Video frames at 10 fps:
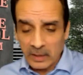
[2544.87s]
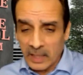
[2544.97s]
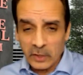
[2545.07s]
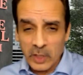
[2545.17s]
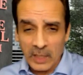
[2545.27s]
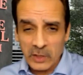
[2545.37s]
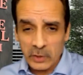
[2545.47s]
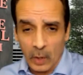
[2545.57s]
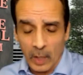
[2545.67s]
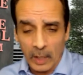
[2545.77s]
then
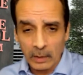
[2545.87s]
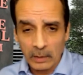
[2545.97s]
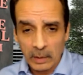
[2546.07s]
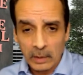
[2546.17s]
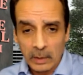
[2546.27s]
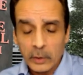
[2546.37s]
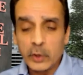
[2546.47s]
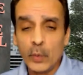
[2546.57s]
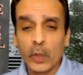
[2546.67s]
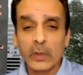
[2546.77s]
chances are
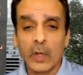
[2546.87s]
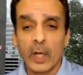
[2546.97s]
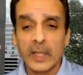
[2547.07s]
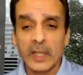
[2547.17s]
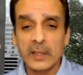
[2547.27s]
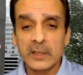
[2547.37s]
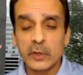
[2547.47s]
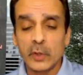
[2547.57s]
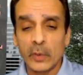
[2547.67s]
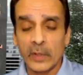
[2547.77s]
you are looking to
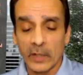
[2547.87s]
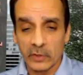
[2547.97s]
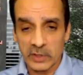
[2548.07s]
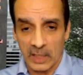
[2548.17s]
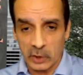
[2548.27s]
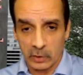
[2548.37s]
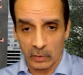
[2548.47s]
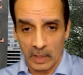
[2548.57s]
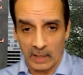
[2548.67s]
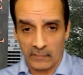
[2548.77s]
do another stage in
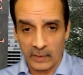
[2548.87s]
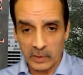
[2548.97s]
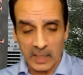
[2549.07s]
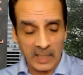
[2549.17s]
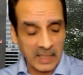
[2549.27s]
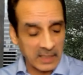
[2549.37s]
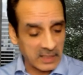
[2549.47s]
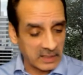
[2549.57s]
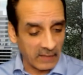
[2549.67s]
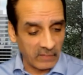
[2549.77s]
your life. You got that
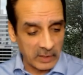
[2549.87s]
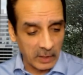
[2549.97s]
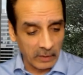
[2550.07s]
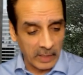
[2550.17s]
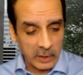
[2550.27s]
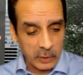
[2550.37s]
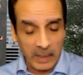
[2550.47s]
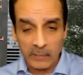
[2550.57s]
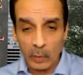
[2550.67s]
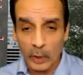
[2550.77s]
7-year itch,
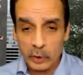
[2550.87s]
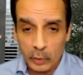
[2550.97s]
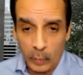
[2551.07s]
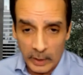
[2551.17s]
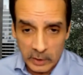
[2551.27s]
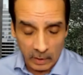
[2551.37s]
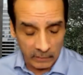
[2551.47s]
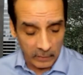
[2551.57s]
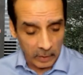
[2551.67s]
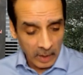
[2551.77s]
maybe once or twice
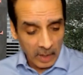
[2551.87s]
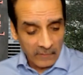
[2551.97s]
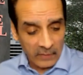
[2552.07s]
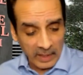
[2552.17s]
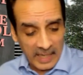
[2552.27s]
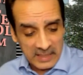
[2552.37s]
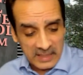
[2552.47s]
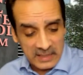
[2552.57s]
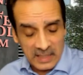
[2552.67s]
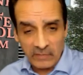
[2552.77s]
over. For the
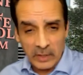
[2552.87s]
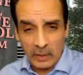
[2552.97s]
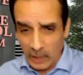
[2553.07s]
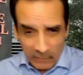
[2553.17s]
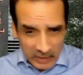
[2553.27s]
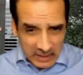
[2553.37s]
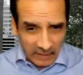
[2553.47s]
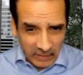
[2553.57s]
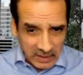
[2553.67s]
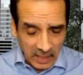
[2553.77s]
last 7 years, every
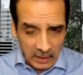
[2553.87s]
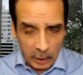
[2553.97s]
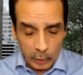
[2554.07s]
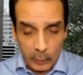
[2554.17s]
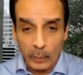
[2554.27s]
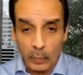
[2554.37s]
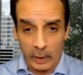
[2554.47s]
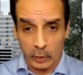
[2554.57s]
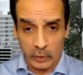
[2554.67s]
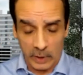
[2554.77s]
7 to 10 years, we want
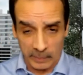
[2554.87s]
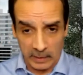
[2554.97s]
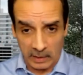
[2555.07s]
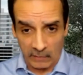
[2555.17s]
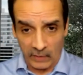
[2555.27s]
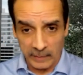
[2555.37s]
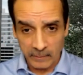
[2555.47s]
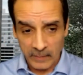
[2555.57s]
to do something different.